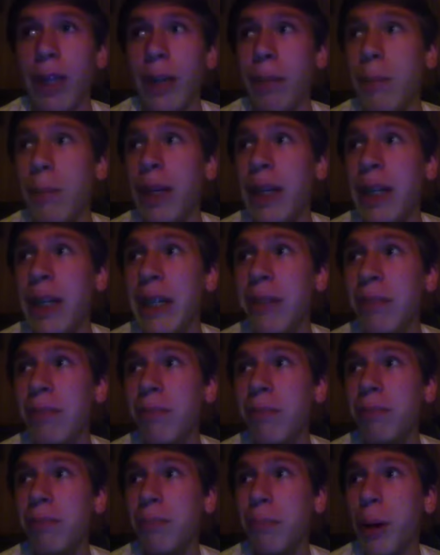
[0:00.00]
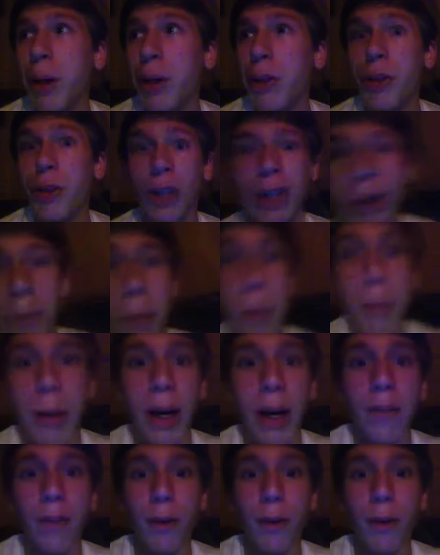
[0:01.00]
Me, personally, I'm on my